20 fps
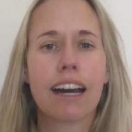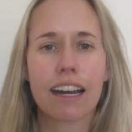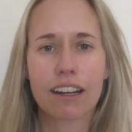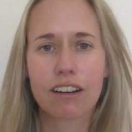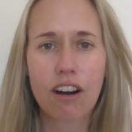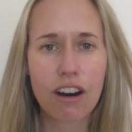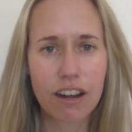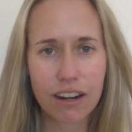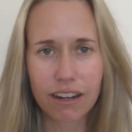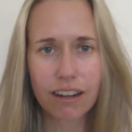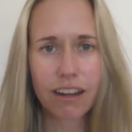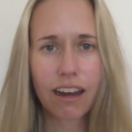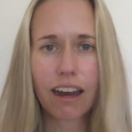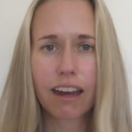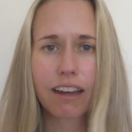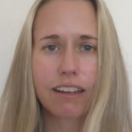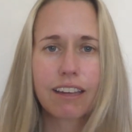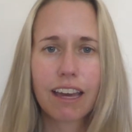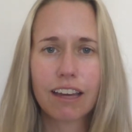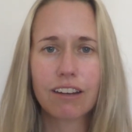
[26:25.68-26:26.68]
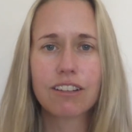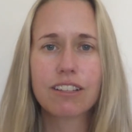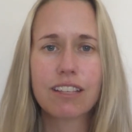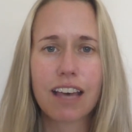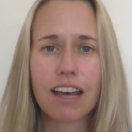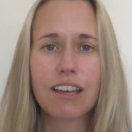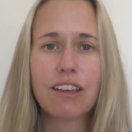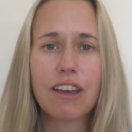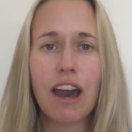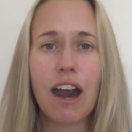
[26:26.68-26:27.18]
I cannot
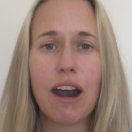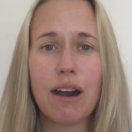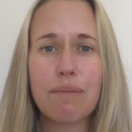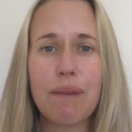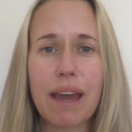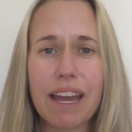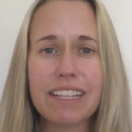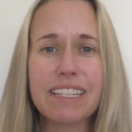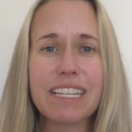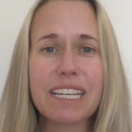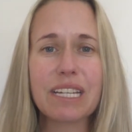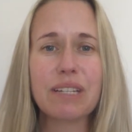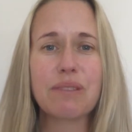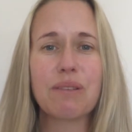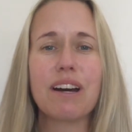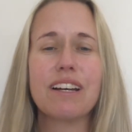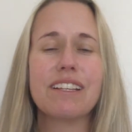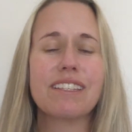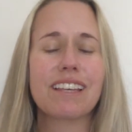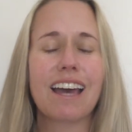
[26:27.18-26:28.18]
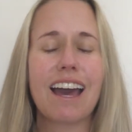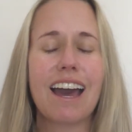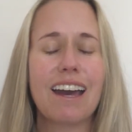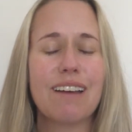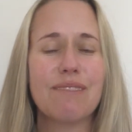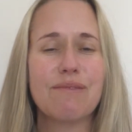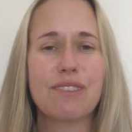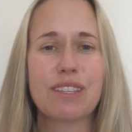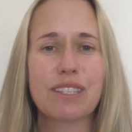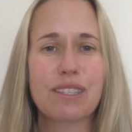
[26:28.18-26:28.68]
tell you how amazing it was.
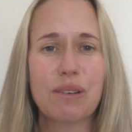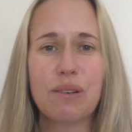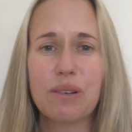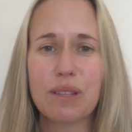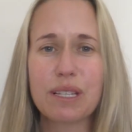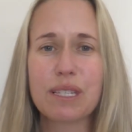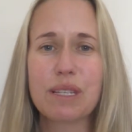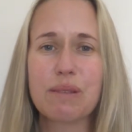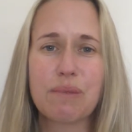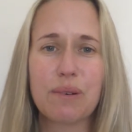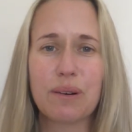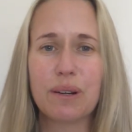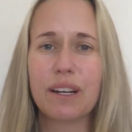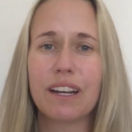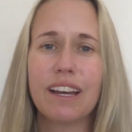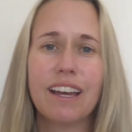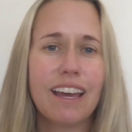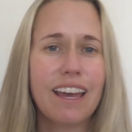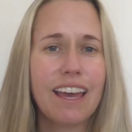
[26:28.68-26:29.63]
And just all the support.